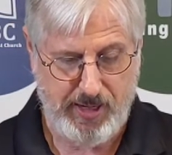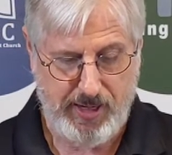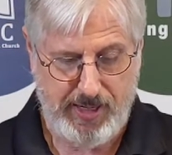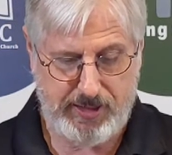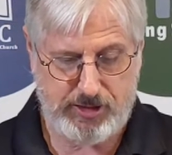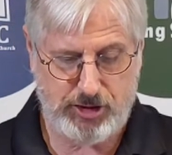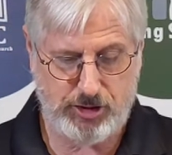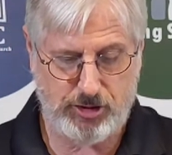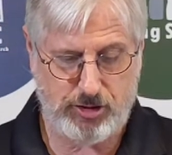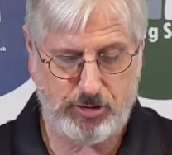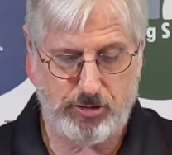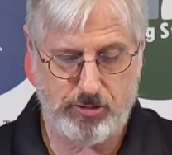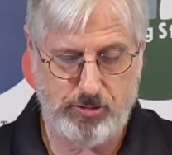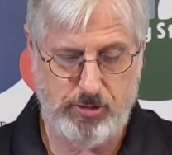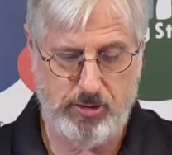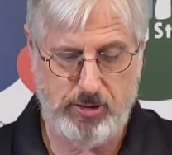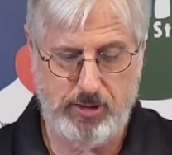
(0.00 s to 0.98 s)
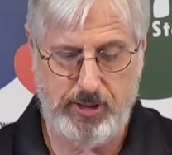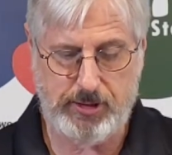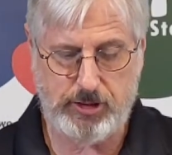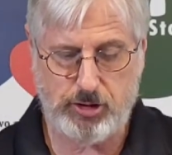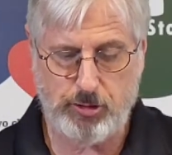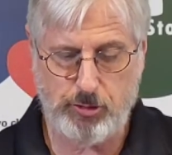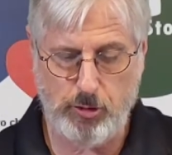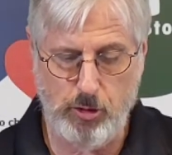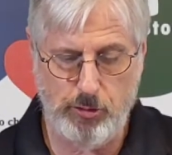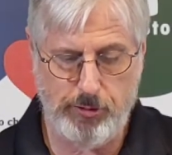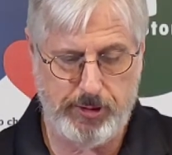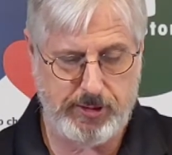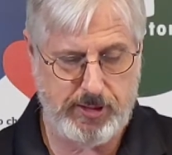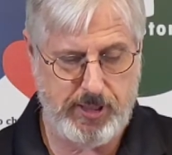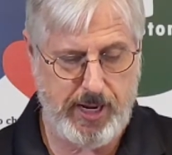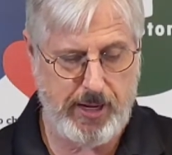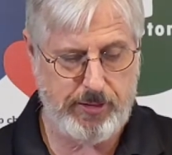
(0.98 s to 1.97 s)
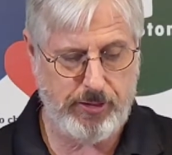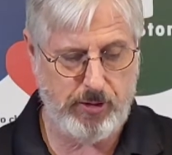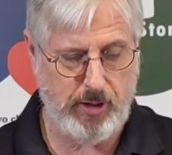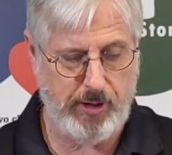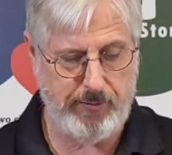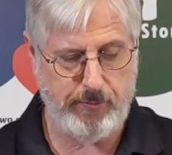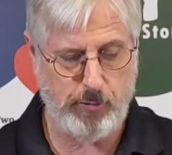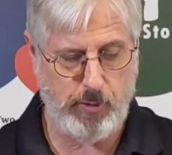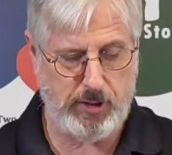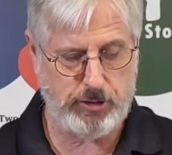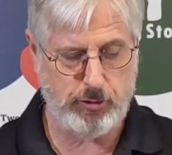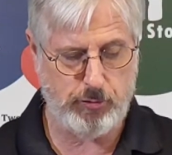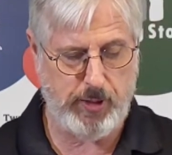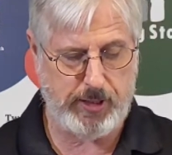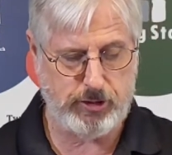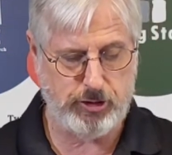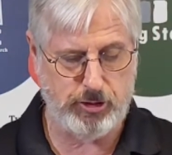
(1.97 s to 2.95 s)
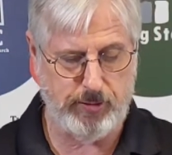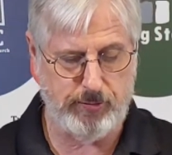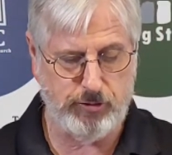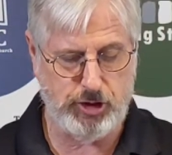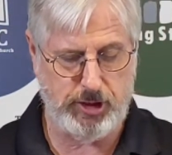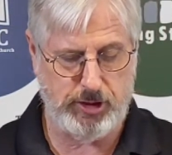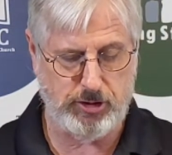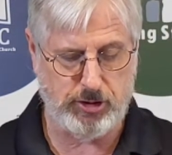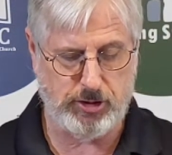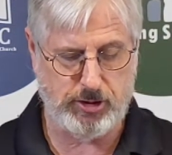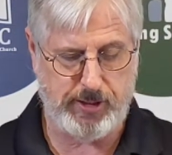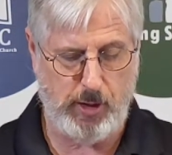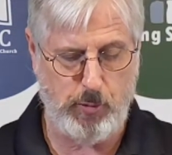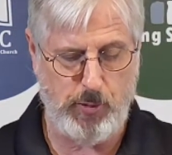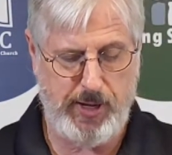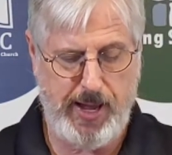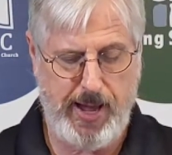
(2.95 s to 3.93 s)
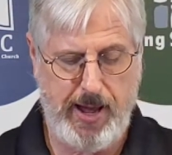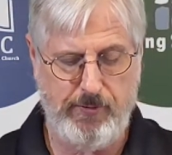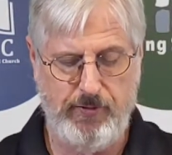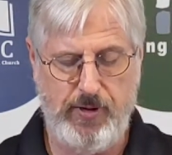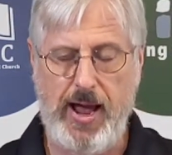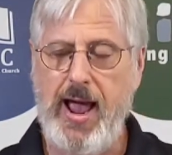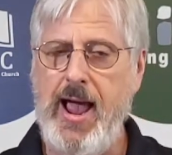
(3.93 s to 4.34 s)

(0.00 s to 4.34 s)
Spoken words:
It's through the death and resurrection of Jesus that we have